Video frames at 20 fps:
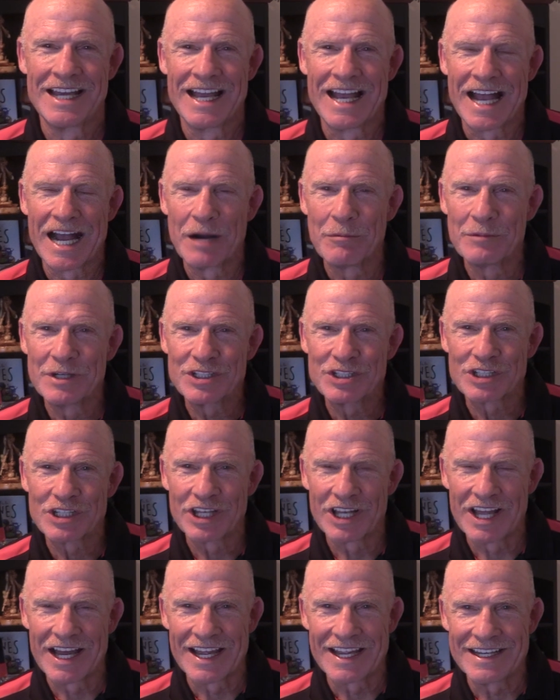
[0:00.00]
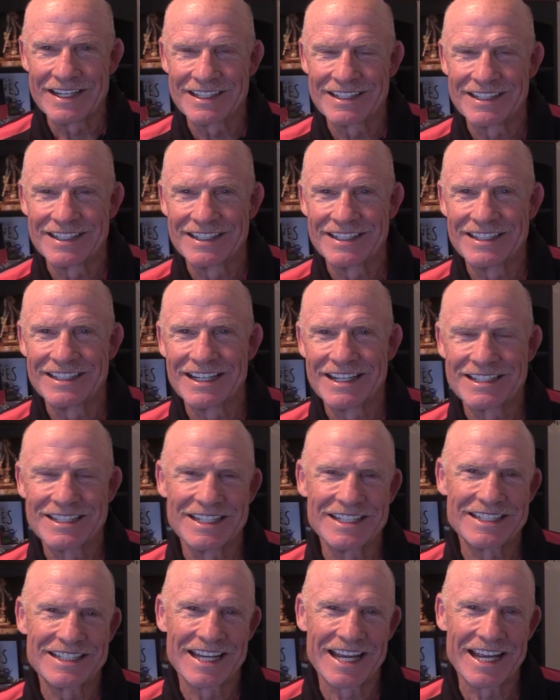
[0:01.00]
How much light does
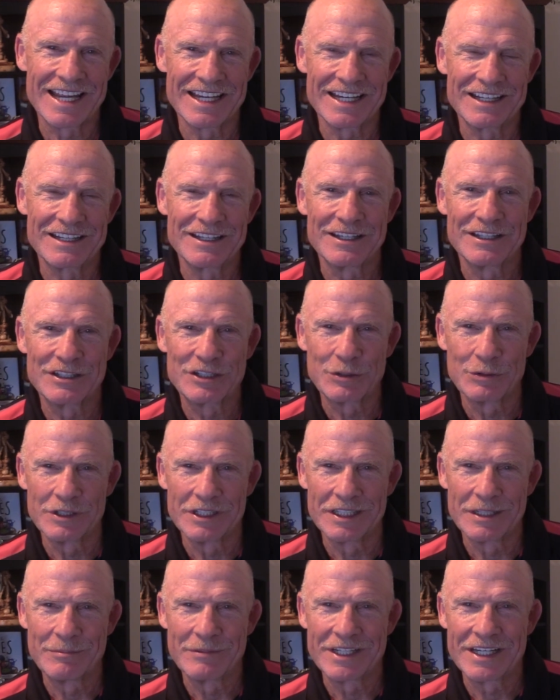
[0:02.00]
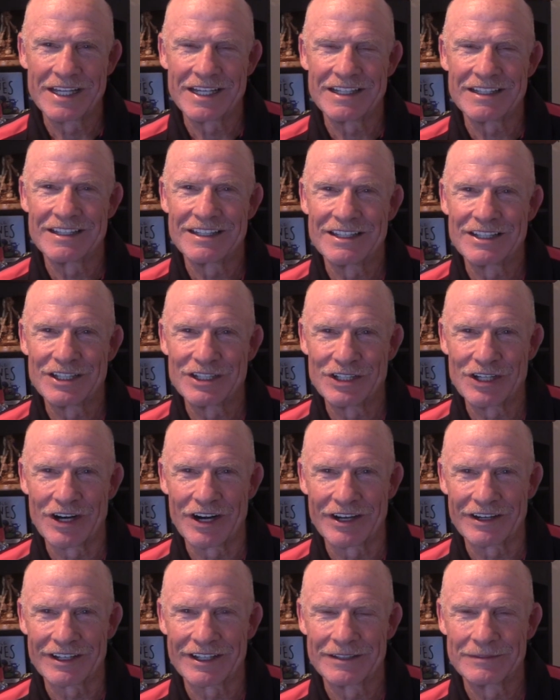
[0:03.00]
it take to eliminate the
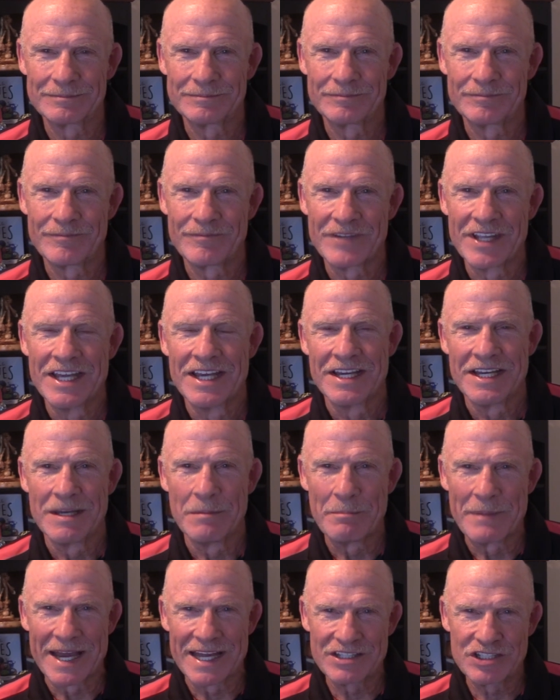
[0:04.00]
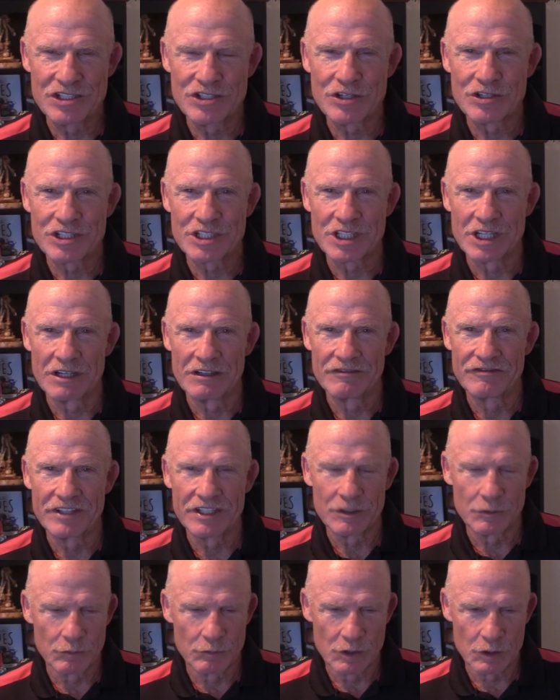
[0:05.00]
dark? Imagine yourself
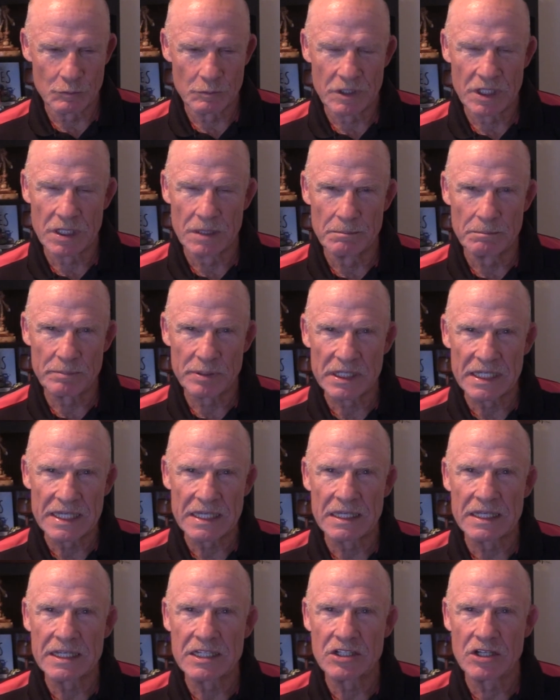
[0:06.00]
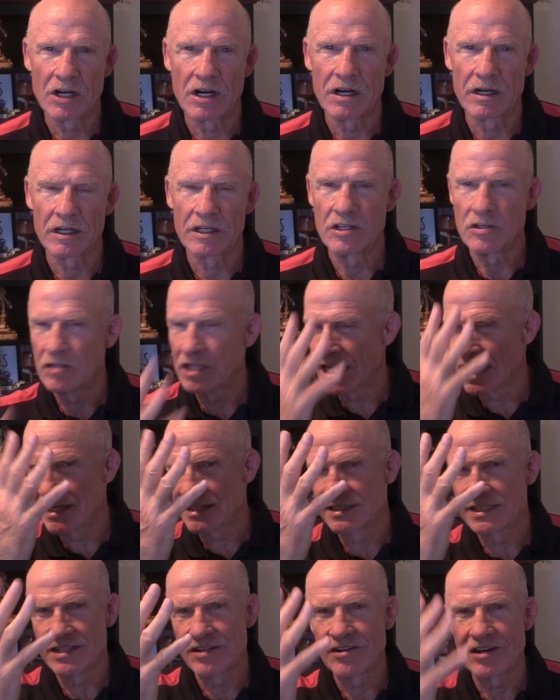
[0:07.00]
in a room completely dark. You
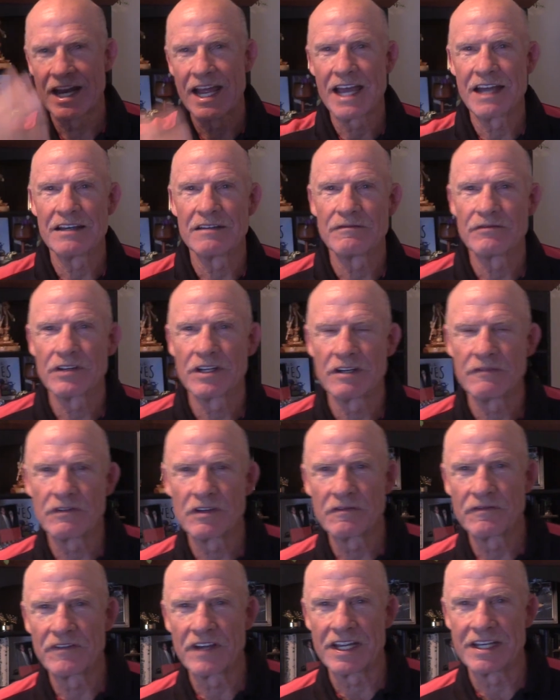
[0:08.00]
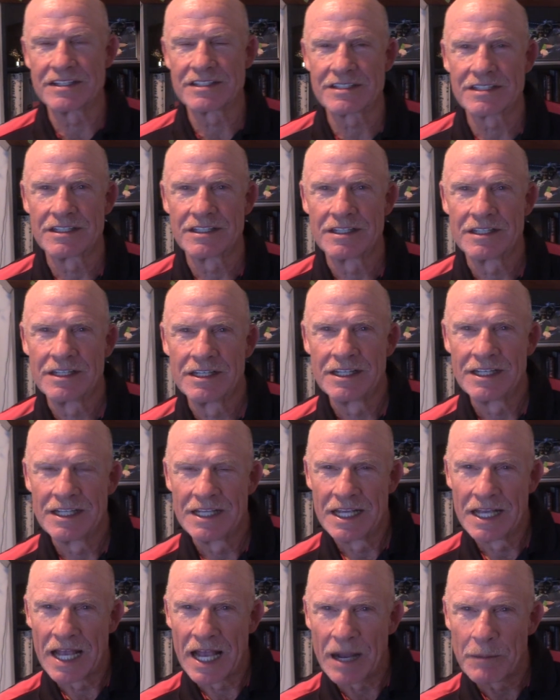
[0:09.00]
can't see your hand in front of your face.
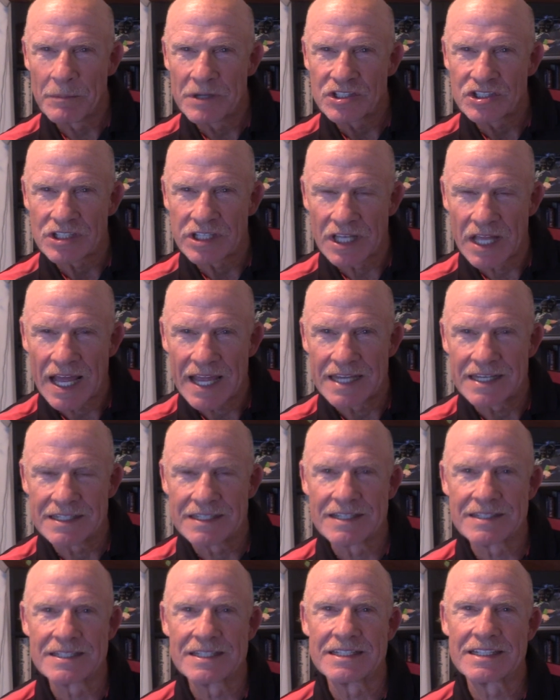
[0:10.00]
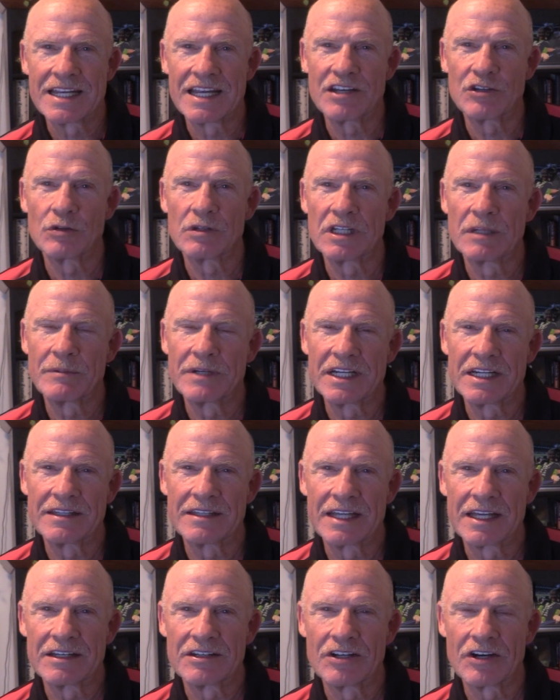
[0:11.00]
How much light does it take to
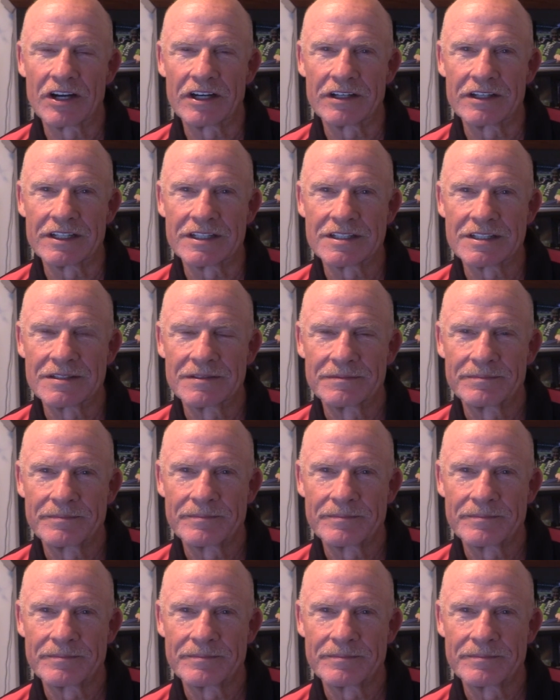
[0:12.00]
eliminate that darkness?